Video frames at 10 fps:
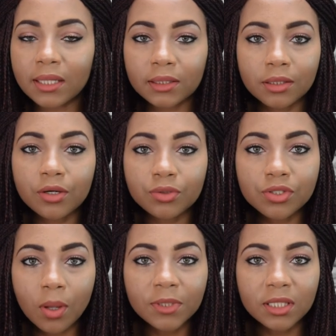and they tell you
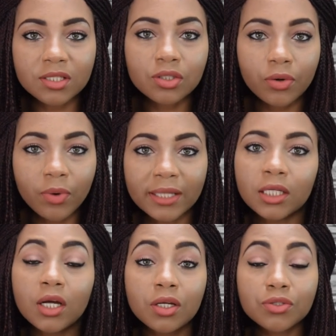something is not right,
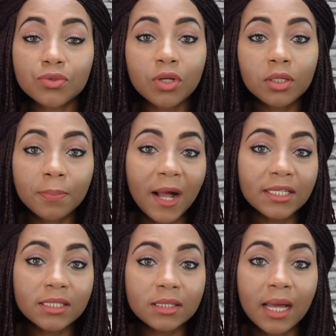do not
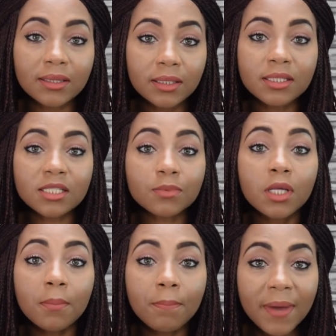panic. I think it's
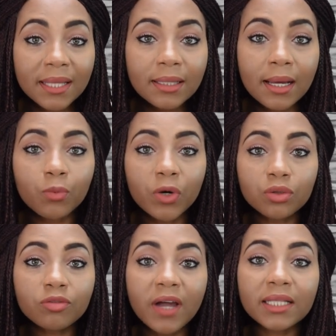better when
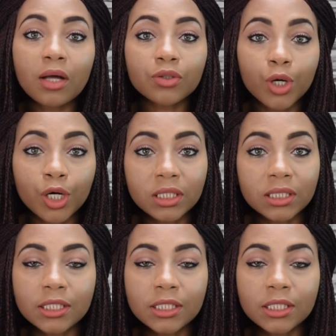you find out early.